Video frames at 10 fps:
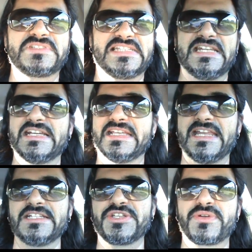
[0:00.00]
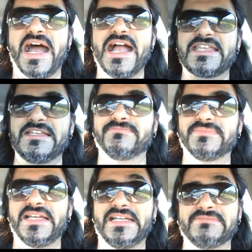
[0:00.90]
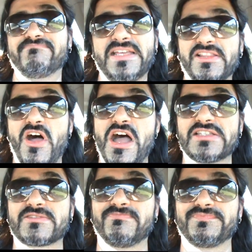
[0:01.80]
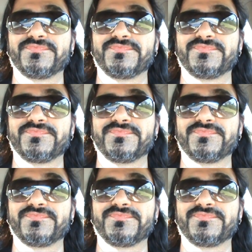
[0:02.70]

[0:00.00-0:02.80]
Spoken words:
Cena getting too cocky, and he lost.